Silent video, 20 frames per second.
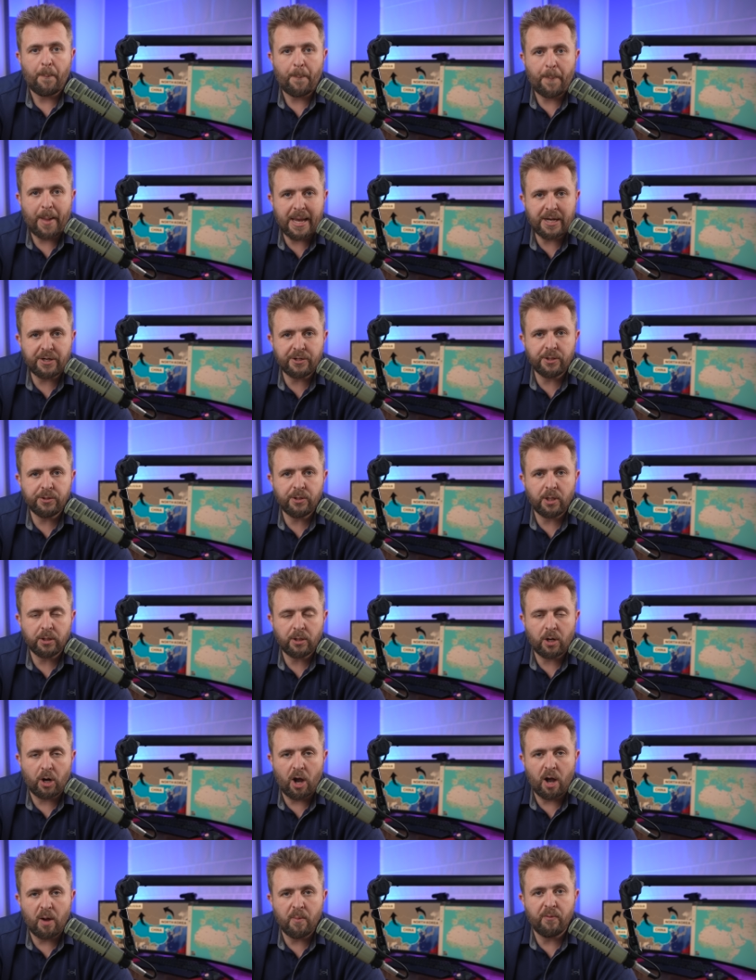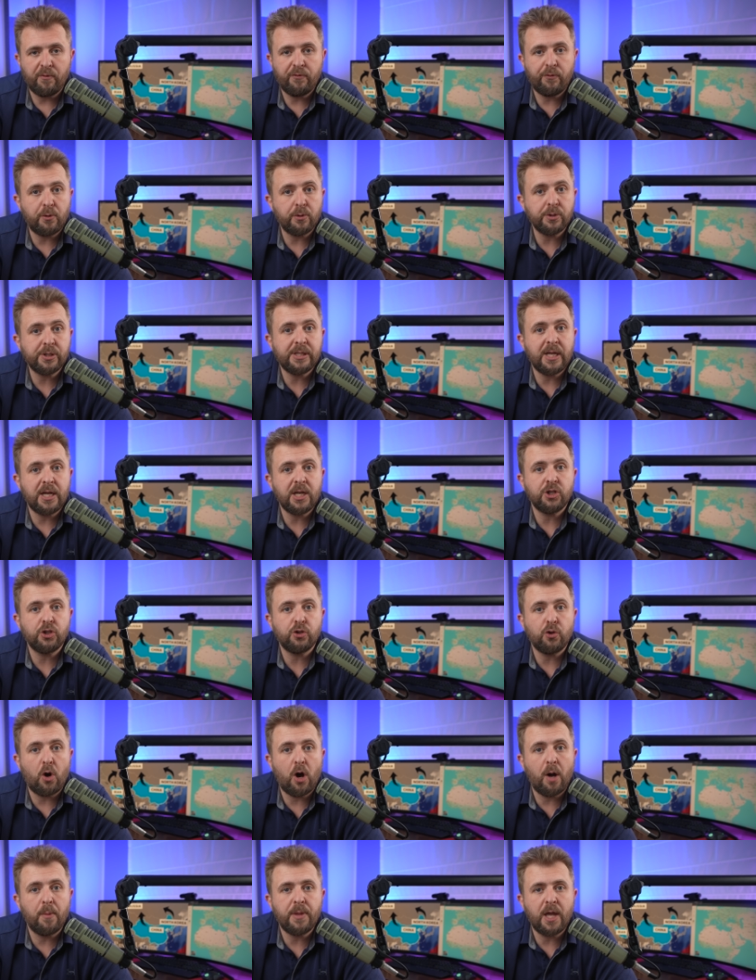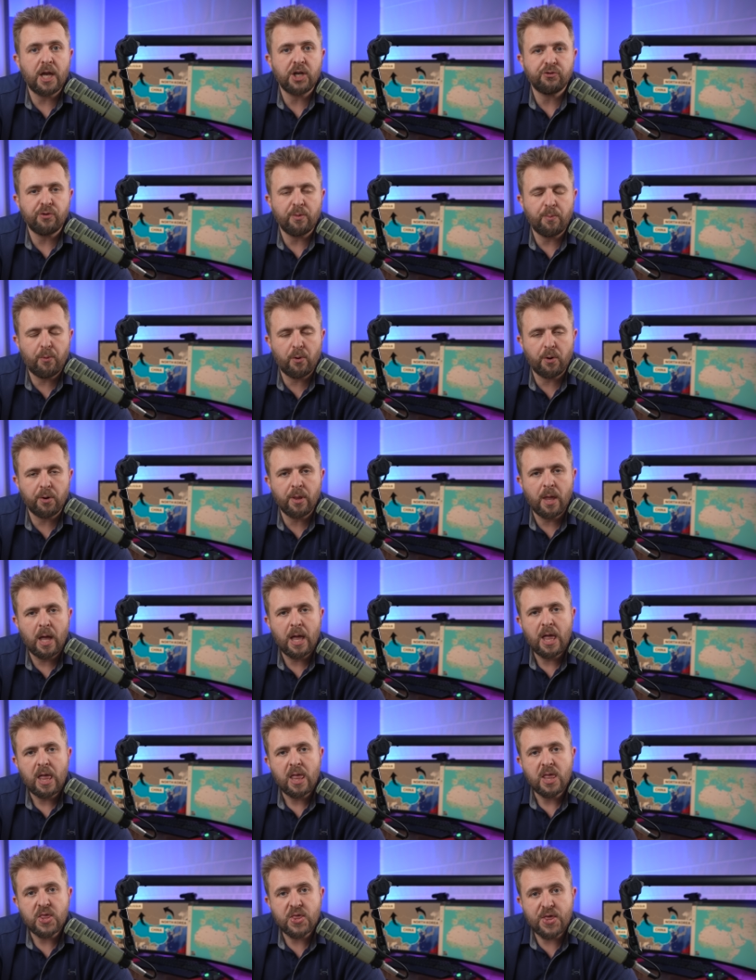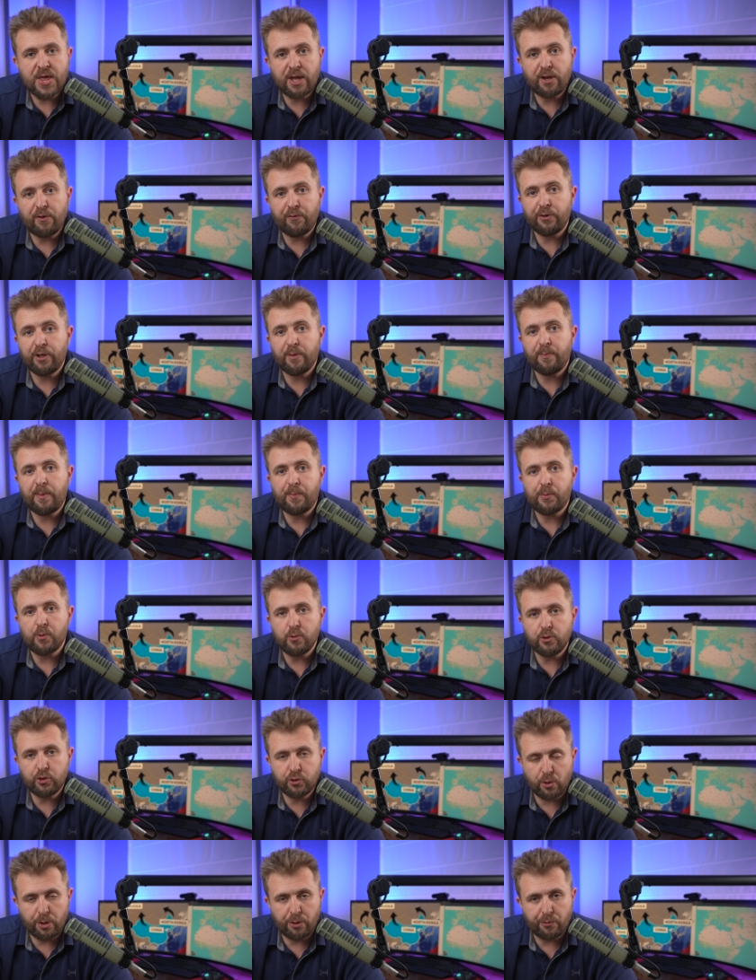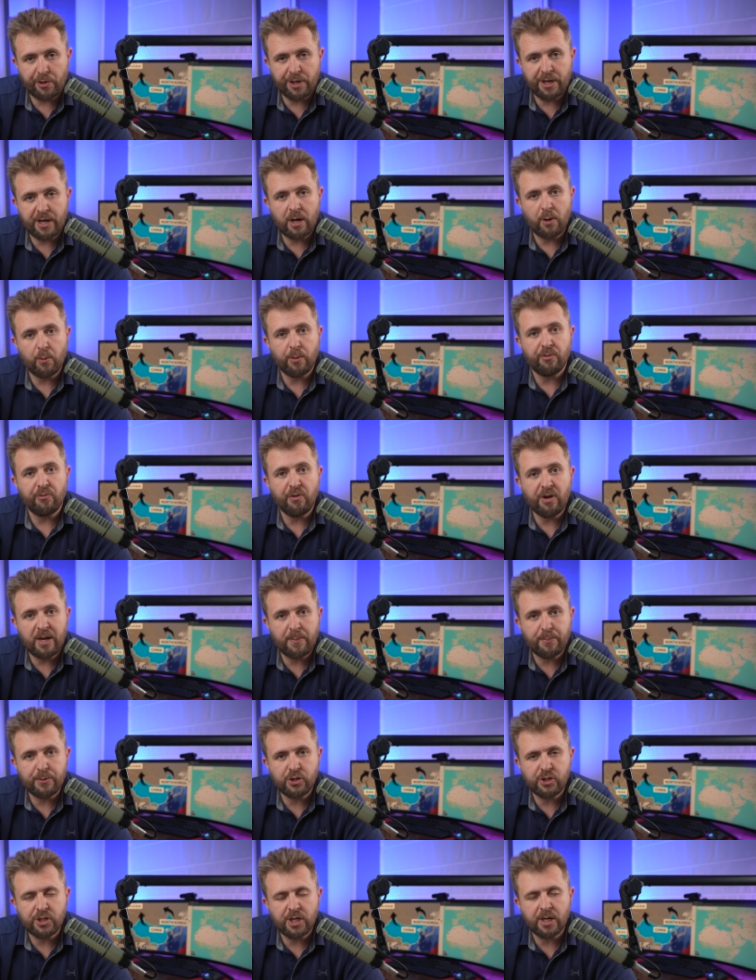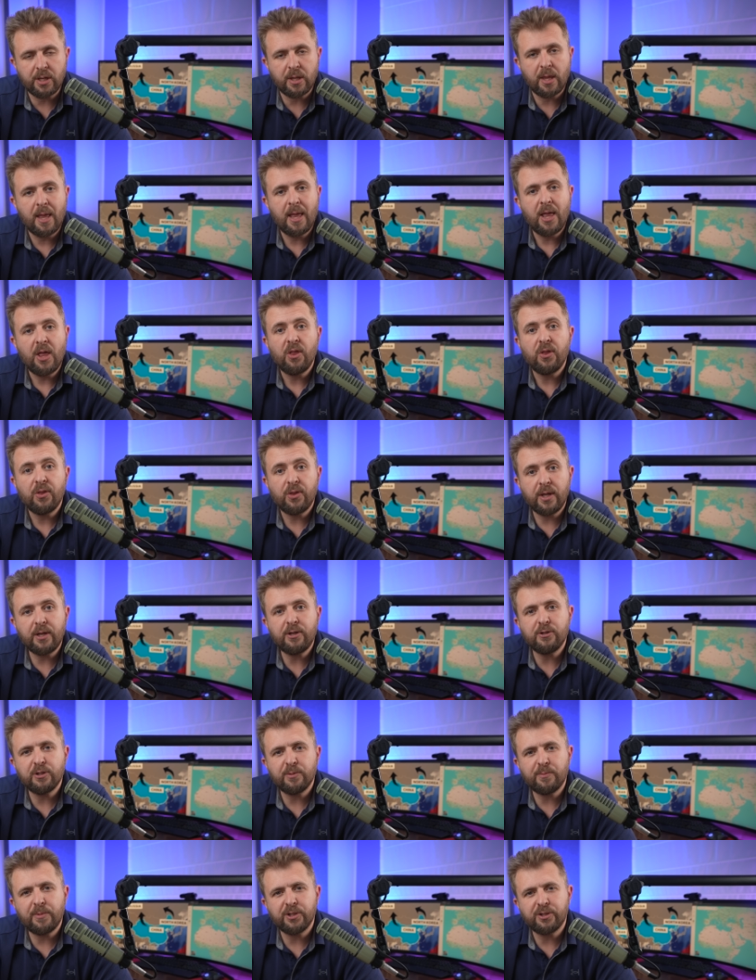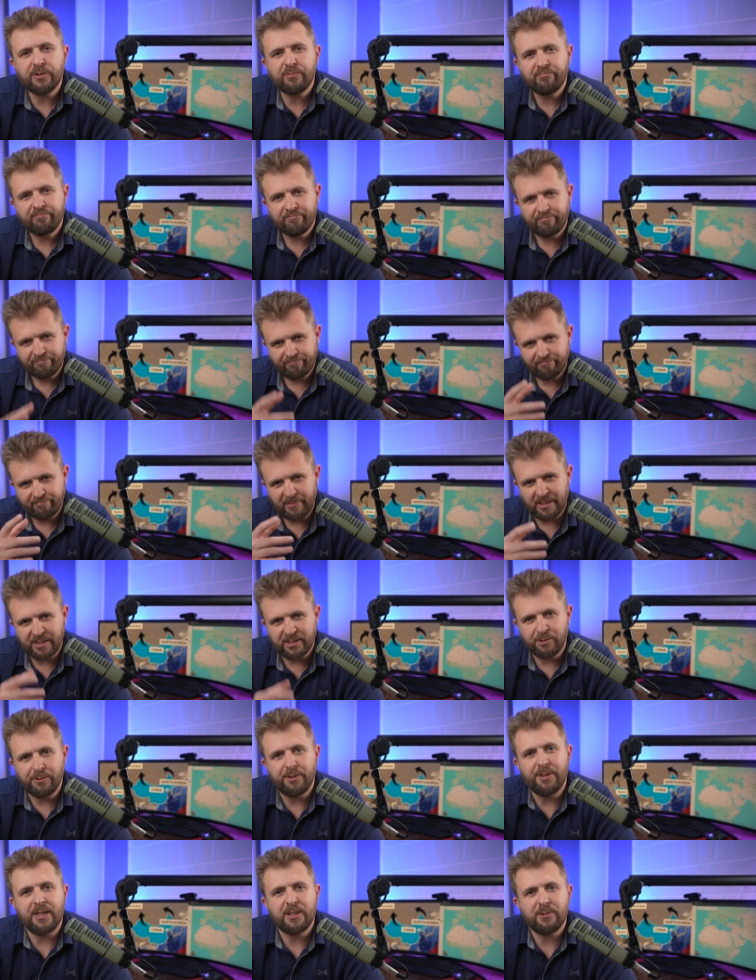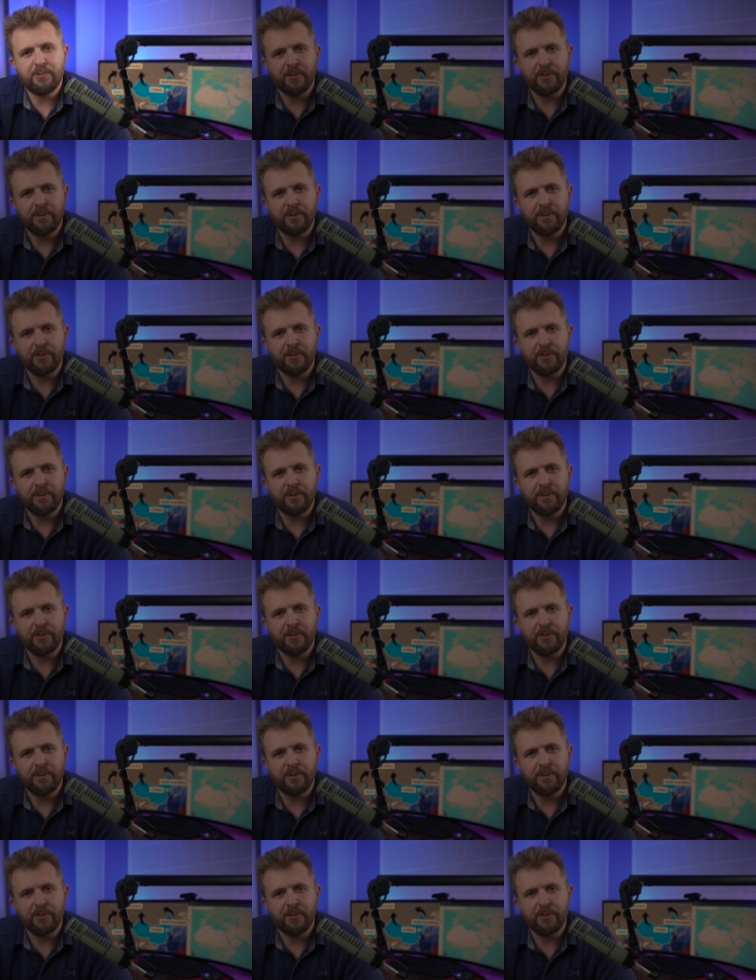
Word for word: Patreon.com forward slash Tom Nash Report. Thank you for the people who joined already. We really appreciate it. Thank you so much. I'll see you in the next